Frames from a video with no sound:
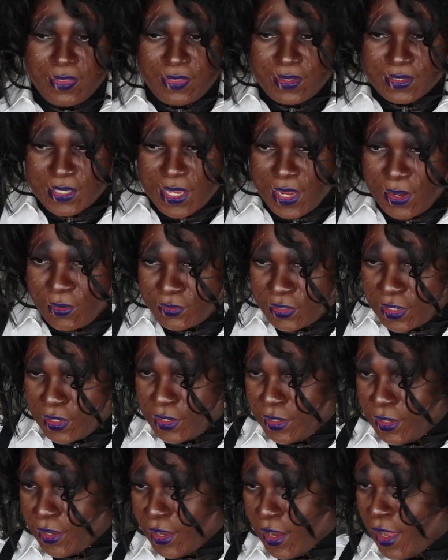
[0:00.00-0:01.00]
This hair
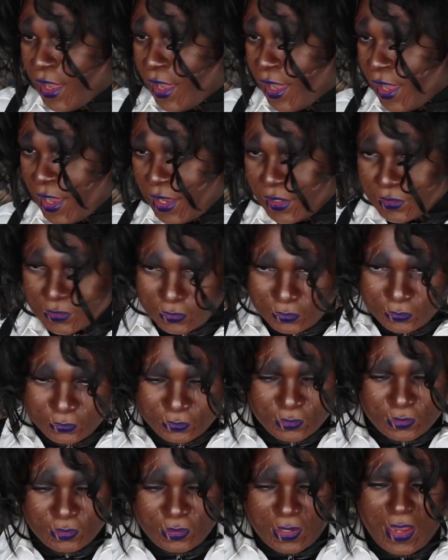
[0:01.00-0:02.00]
did not
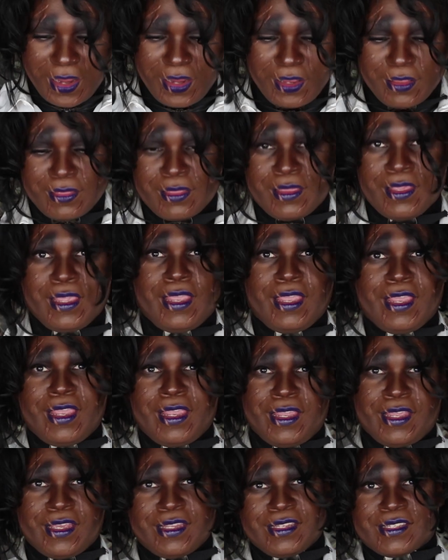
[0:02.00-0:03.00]
look like
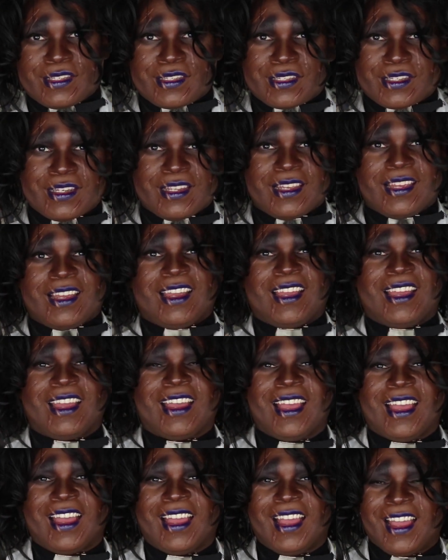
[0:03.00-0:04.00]
this.
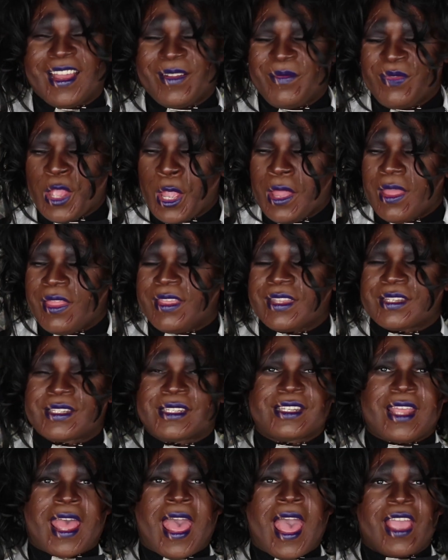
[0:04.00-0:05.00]
This
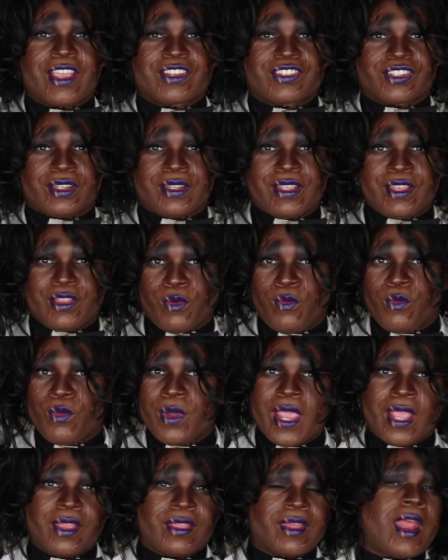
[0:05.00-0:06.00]
is actually the
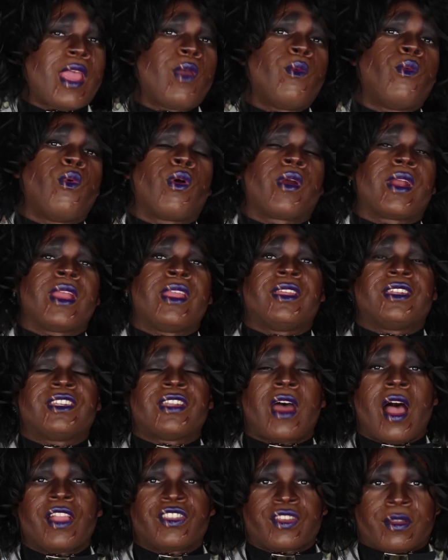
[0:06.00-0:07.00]
wig that I wore in the
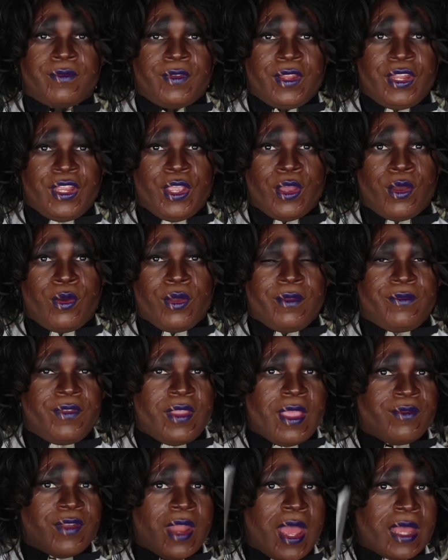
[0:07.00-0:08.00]
Tajik video. If
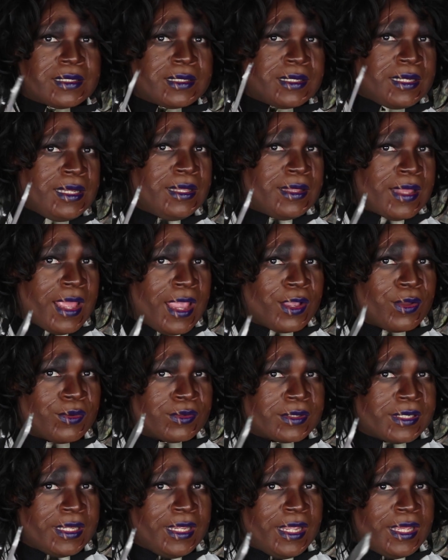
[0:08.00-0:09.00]
you have not seen that, go
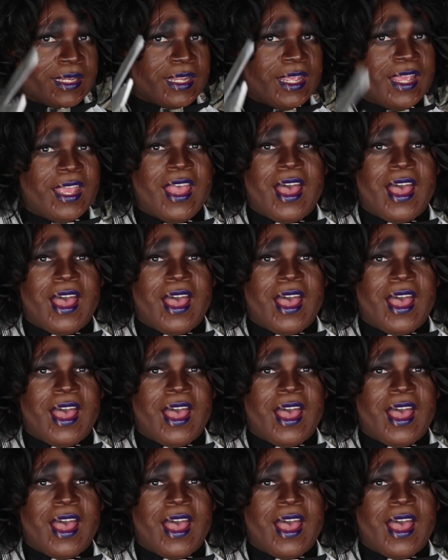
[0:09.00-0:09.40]
see it.